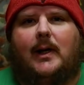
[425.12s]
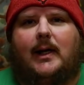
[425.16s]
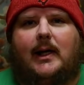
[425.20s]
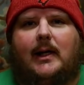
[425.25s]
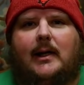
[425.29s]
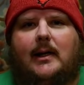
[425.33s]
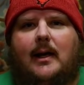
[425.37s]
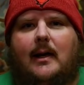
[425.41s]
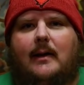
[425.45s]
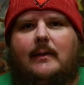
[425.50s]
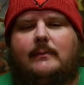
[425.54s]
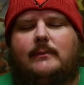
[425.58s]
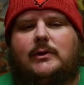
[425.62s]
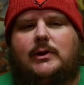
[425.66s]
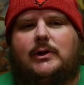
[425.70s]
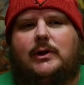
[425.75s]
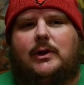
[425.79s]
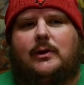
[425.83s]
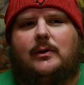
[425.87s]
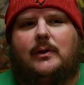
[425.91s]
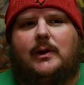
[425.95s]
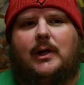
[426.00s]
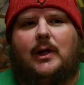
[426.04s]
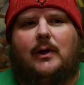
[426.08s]
when it comes
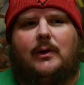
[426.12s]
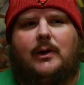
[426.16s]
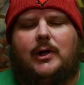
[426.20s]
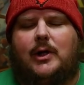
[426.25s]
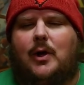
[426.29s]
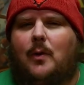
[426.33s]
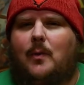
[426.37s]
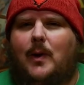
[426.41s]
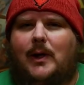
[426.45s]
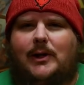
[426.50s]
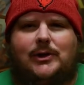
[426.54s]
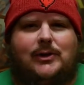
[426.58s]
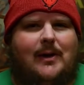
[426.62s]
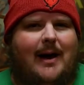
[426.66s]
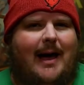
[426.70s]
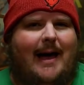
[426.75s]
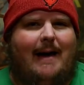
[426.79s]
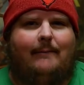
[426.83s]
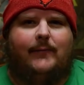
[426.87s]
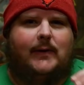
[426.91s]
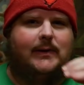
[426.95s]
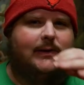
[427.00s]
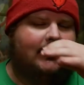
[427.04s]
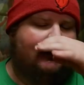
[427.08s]
to, you know, you don't want your
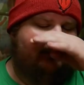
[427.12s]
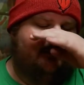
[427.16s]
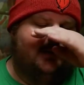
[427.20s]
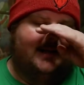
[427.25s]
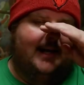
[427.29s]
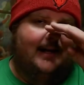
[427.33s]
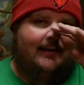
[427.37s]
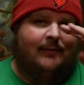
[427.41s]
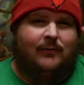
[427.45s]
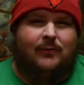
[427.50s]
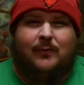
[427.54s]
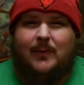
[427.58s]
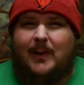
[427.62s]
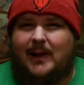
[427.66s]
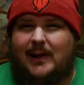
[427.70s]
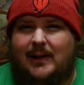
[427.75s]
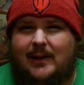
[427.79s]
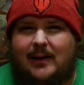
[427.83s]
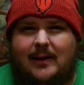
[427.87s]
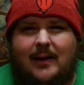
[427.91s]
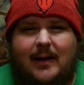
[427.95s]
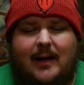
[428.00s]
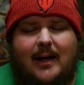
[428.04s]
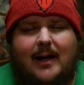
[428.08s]
average everyday
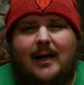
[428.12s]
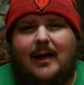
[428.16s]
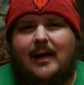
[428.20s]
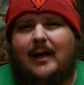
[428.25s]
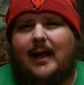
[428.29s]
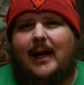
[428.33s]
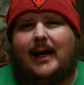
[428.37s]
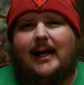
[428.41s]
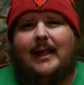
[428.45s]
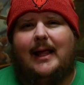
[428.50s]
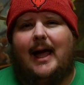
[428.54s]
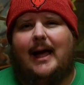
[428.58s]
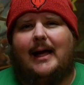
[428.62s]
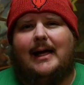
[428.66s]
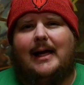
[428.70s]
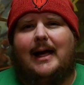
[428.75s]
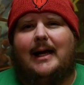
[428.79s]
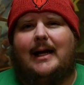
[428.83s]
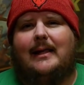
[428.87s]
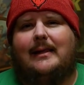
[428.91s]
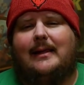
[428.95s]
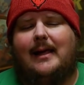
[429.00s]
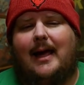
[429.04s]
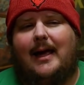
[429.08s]
thriller, any of that
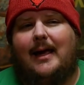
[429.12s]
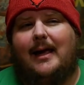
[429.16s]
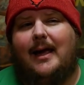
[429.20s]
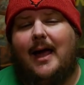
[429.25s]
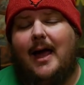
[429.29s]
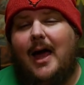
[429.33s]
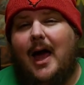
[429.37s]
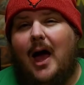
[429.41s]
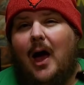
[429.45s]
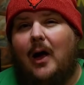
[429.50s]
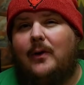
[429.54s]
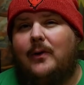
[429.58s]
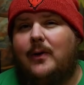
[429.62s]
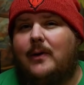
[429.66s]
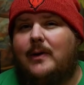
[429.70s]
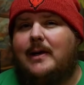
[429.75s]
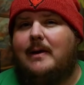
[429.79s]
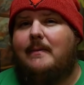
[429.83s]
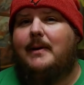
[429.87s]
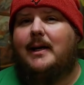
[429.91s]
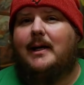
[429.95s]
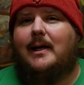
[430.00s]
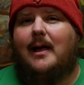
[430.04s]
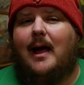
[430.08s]
kind of thing. Haruki
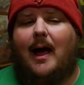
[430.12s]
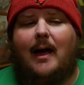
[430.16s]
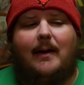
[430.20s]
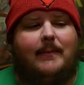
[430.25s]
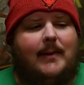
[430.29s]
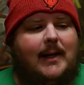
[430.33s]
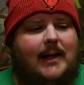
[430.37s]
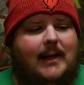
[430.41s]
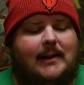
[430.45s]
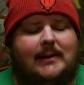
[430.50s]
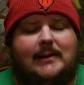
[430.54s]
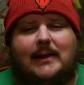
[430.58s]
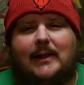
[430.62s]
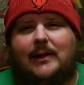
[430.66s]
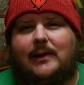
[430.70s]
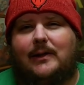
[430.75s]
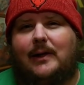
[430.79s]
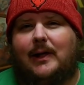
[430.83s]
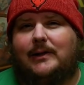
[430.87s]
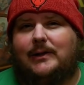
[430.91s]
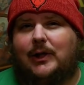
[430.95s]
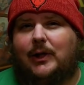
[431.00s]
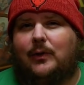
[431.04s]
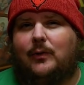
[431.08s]
Murakami is a,
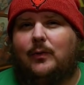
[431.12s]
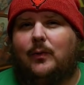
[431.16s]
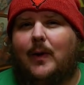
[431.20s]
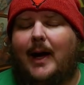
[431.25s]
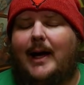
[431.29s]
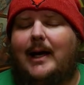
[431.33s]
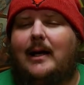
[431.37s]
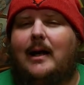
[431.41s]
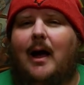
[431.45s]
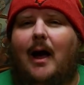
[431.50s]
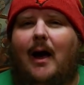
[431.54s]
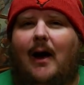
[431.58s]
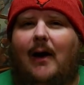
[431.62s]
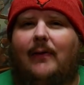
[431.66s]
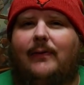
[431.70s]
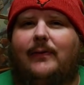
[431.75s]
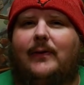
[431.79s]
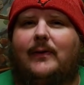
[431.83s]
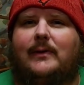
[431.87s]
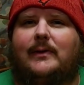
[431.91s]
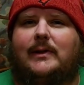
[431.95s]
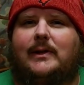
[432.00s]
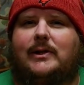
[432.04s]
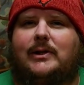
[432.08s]
is a great
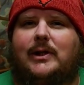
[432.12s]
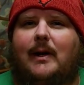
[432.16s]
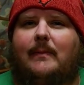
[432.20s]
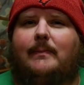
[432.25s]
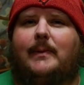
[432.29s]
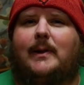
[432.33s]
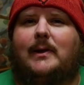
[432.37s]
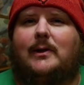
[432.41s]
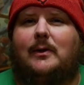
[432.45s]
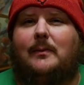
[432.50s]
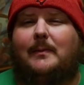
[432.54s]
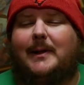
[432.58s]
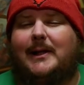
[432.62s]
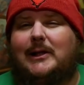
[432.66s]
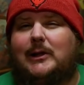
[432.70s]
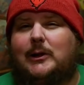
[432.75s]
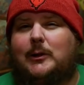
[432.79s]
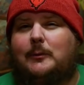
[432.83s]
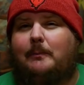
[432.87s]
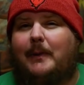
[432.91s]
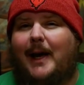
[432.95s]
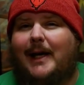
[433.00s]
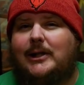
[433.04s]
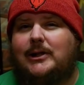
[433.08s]
author to jump into, but
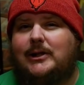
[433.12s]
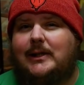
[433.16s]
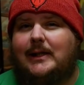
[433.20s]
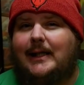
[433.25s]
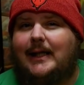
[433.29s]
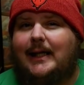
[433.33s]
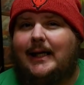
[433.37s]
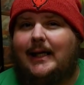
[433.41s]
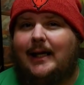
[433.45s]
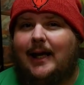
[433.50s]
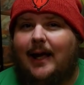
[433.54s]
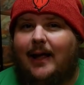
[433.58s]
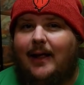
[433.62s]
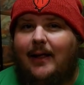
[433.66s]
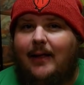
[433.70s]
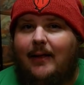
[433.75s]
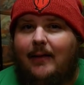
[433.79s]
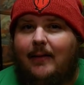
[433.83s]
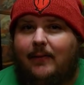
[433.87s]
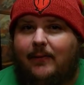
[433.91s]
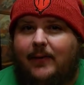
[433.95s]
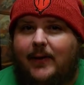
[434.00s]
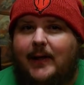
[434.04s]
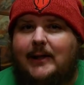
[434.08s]
especially
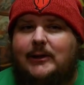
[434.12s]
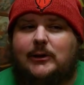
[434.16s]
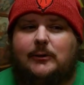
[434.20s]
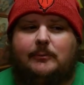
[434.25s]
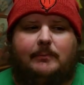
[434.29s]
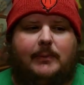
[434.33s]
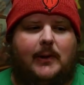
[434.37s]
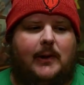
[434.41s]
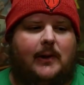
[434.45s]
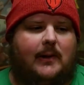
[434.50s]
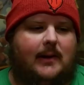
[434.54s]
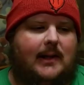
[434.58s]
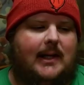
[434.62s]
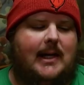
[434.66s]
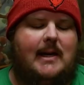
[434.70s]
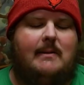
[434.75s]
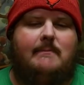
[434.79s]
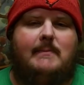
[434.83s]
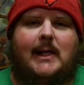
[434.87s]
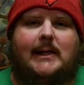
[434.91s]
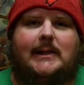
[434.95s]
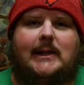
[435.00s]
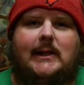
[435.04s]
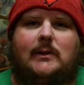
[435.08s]
this book. He
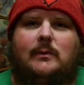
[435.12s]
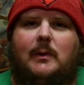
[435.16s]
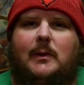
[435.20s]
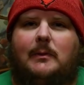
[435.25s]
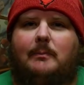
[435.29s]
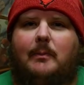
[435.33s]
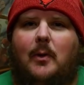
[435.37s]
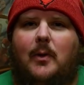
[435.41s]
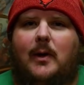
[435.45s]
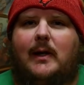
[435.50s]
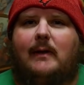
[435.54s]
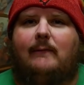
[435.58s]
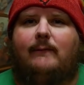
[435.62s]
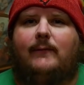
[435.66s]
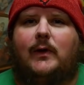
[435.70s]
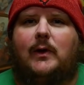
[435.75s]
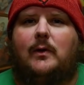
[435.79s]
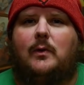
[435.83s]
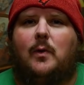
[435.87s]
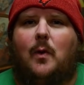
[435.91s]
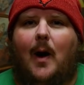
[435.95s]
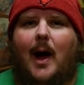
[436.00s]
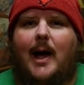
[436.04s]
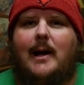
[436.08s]
messes with point of
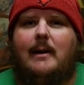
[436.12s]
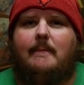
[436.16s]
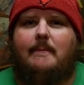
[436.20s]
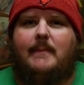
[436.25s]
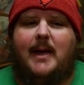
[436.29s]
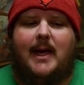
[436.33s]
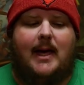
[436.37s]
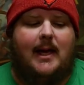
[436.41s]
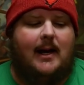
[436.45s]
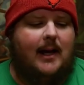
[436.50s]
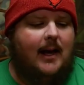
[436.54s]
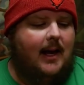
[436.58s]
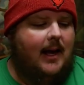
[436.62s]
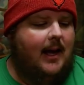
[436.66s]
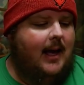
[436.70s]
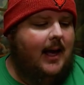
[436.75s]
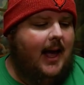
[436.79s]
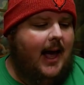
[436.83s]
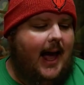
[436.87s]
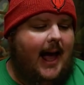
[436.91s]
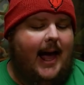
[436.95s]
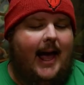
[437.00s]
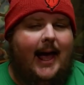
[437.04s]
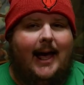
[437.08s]
view quite a bit,
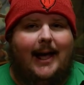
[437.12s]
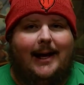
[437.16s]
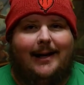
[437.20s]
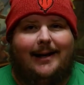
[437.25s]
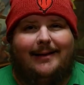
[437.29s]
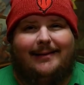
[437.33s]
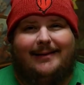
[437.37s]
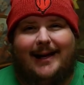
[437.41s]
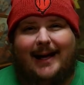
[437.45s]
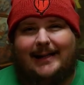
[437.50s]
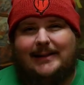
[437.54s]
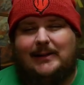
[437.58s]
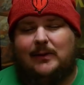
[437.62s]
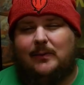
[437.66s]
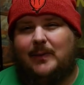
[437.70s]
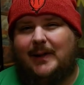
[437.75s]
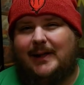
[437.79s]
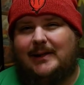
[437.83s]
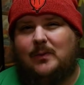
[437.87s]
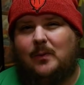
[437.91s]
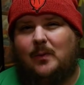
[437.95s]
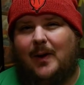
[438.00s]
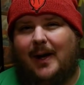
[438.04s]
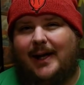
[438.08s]
and that's the
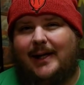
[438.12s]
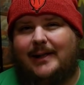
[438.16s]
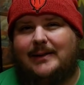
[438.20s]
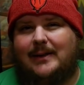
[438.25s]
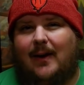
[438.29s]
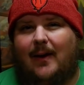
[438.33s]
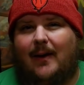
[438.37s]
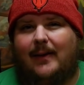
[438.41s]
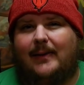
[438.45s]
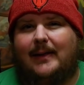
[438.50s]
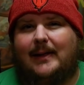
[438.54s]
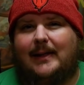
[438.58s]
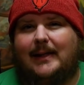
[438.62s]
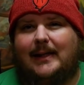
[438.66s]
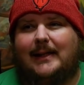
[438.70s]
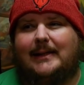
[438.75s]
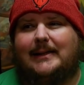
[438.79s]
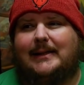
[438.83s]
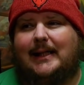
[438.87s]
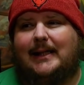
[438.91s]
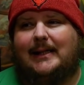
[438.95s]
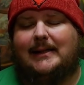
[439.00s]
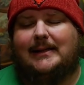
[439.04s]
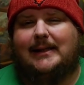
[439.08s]
reason why it's on the
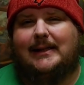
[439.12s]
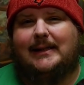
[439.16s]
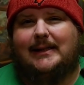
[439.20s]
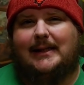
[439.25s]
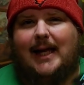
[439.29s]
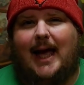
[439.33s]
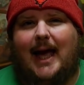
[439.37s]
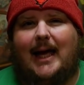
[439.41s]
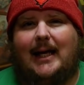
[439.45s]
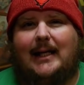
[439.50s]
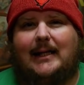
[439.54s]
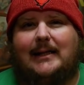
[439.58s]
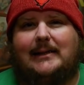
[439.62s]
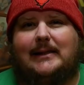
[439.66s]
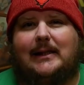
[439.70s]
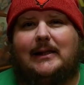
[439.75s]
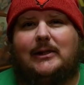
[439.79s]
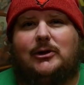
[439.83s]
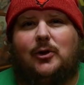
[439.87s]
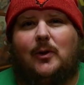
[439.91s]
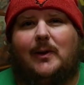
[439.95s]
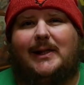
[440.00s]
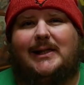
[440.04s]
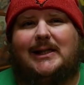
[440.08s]
list, is the
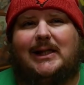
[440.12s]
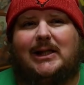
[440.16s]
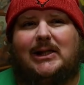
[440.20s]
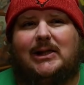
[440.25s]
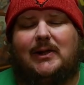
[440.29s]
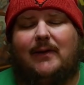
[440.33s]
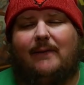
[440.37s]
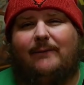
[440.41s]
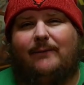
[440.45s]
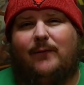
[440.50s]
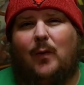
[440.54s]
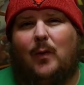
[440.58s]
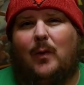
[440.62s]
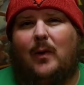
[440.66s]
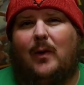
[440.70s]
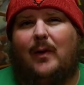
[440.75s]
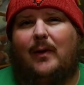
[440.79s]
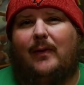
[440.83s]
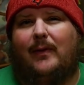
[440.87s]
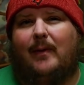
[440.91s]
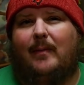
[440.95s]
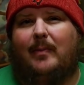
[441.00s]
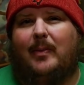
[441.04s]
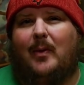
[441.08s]
stylistic choices
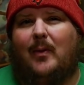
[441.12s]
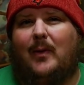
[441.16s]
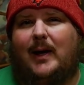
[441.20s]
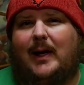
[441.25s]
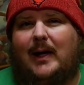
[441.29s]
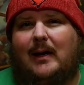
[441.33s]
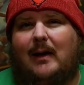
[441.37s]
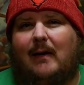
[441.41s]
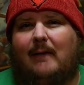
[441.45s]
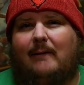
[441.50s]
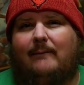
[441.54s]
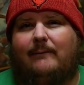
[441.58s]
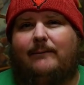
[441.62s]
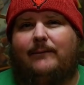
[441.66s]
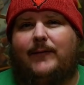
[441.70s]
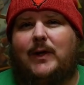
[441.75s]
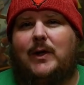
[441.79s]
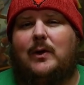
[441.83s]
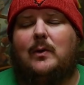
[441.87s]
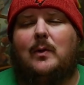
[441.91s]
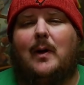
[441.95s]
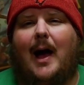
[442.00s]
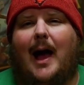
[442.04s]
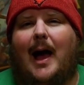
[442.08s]
for the point of
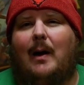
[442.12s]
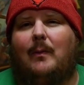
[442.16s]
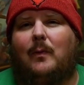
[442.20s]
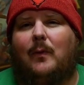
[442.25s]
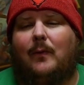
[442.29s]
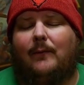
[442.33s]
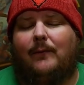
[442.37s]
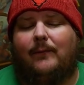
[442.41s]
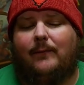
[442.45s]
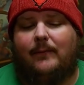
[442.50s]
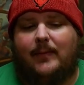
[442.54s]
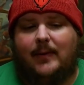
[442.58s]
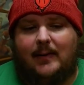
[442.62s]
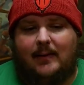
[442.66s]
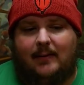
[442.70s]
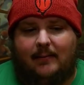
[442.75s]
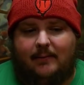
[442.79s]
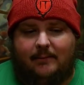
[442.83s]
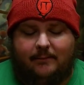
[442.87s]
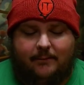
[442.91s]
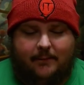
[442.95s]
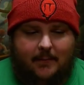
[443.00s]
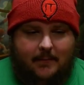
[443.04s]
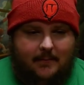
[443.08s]
view. I will,
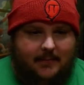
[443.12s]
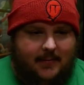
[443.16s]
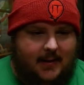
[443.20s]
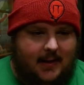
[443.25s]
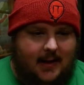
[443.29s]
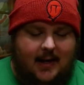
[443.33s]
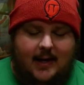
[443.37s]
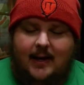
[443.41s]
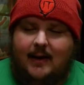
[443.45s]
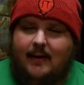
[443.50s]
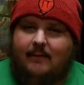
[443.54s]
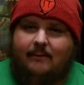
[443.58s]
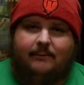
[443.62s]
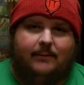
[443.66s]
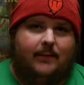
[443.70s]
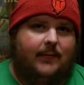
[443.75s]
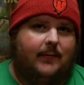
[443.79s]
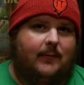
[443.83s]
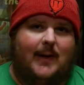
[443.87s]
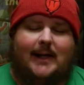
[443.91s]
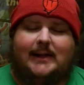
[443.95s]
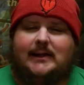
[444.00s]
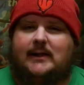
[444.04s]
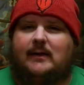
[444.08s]
from, for
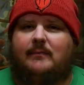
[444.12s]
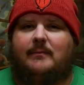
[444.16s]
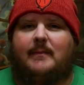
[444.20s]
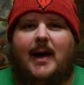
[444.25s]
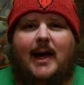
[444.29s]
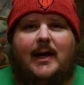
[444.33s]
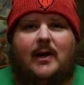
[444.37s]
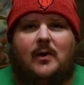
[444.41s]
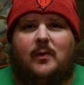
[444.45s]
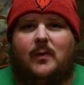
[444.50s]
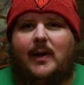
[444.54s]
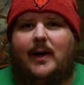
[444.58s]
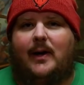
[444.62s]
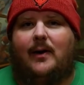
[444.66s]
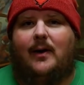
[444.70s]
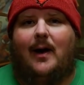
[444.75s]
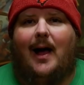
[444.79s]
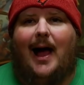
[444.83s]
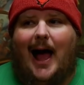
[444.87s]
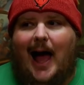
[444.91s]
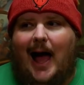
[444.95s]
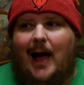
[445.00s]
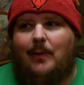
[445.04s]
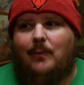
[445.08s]
the rest of my
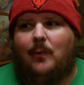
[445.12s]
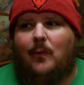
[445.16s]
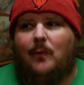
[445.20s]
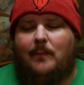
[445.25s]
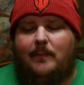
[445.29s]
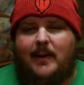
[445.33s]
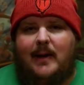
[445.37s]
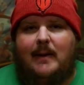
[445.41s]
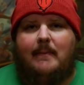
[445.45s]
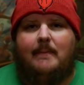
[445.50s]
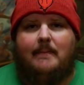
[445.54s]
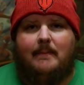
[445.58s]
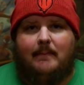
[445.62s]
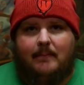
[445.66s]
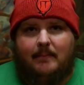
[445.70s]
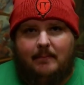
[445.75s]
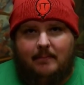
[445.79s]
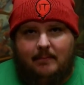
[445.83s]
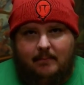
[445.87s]
career, I will be